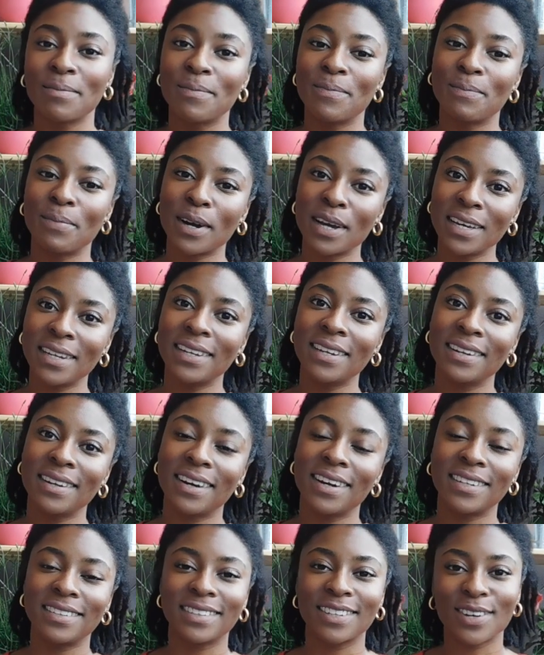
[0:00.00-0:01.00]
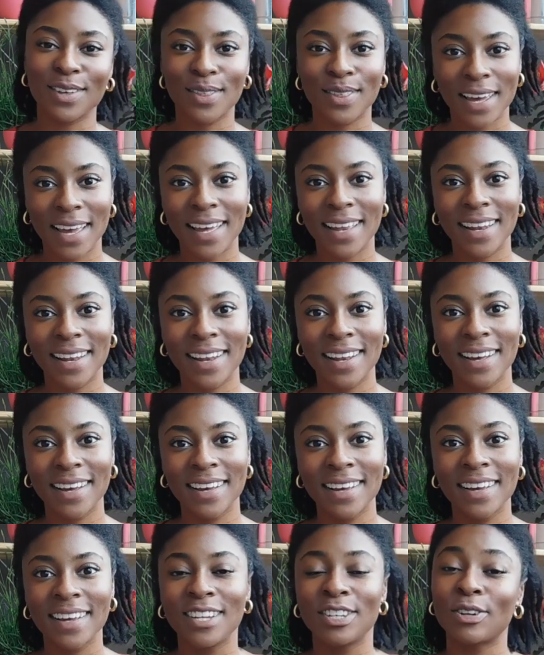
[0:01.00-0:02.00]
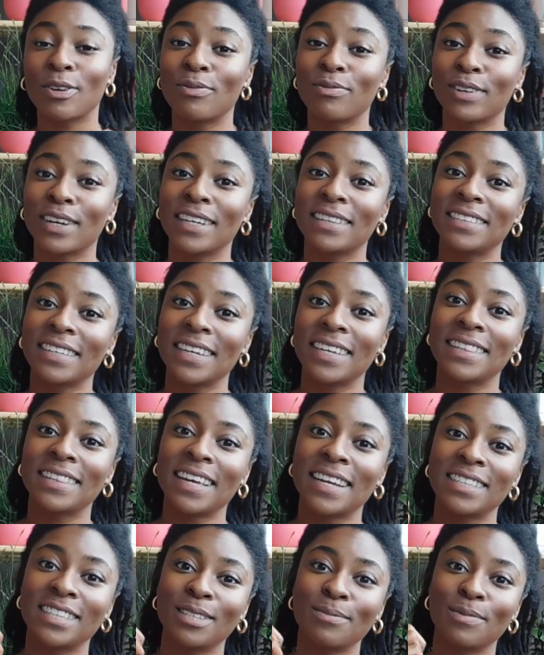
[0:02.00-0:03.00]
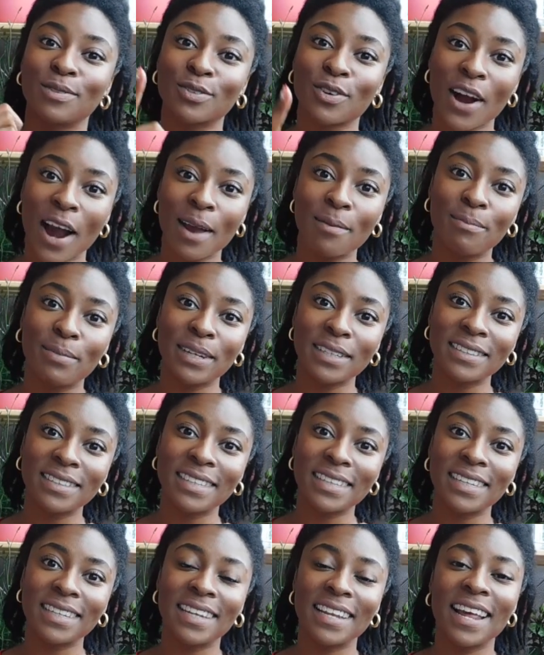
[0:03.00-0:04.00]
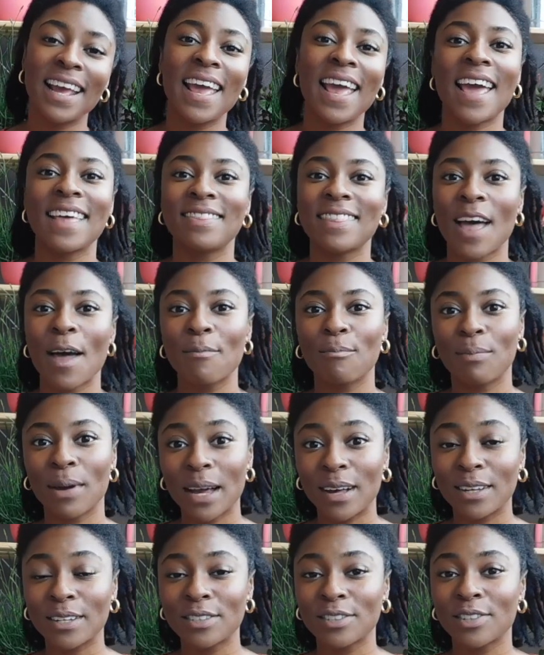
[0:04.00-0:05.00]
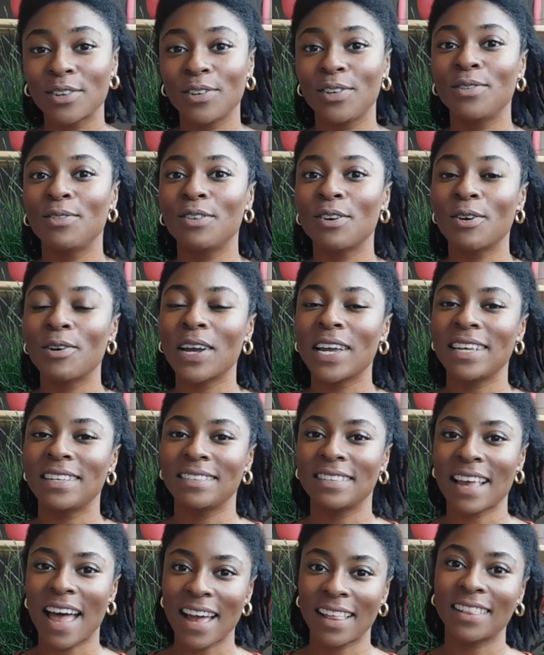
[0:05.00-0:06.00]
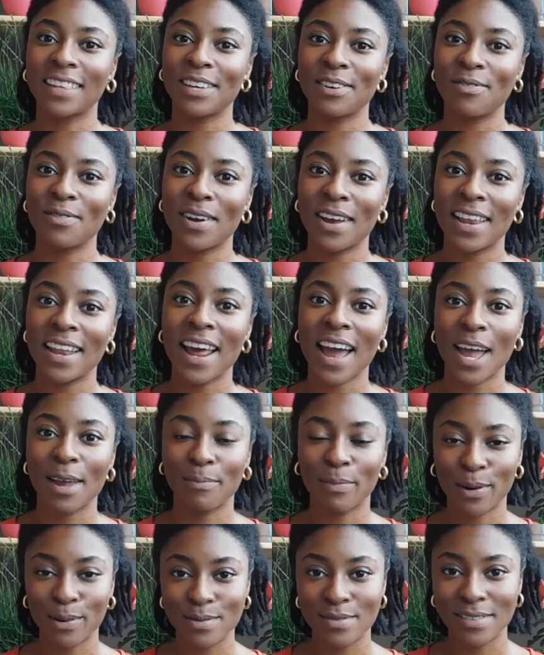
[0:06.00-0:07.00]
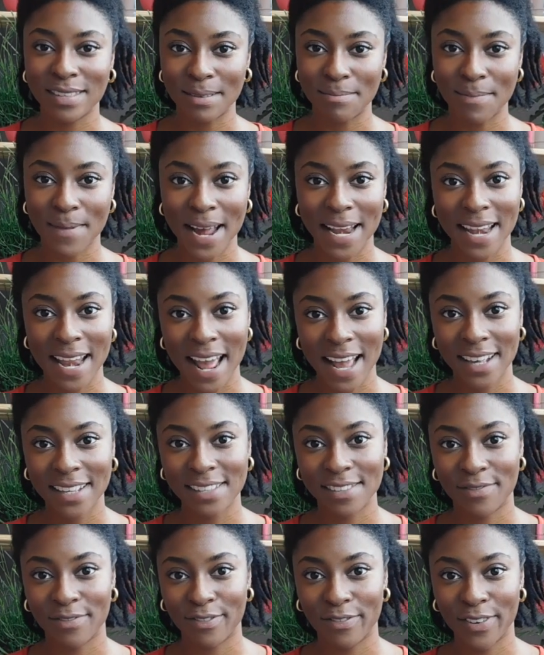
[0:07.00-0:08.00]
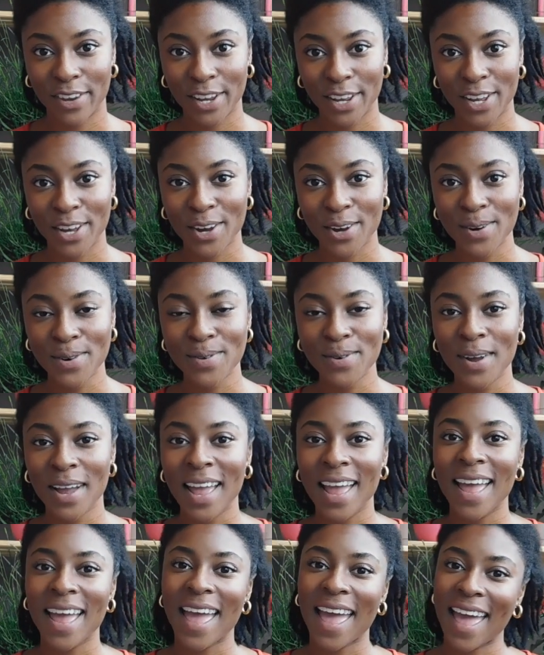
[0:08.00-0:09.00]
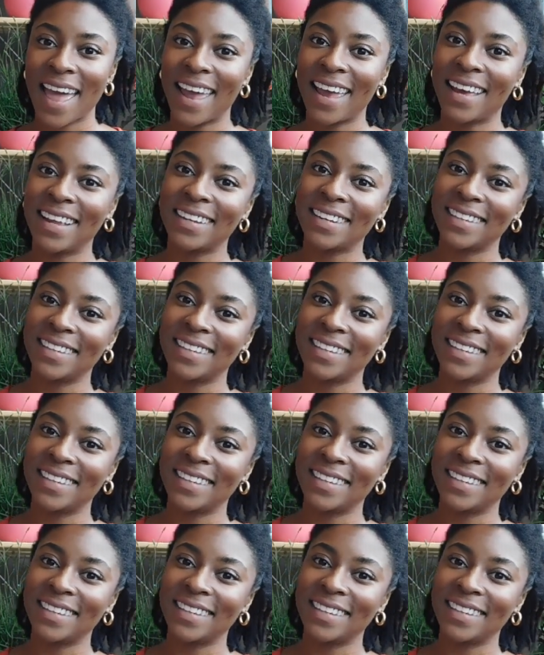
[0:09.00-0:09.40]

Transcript: But until then, don't forget to hit that subscribe button and that bell so you know exactly when I post my next video, and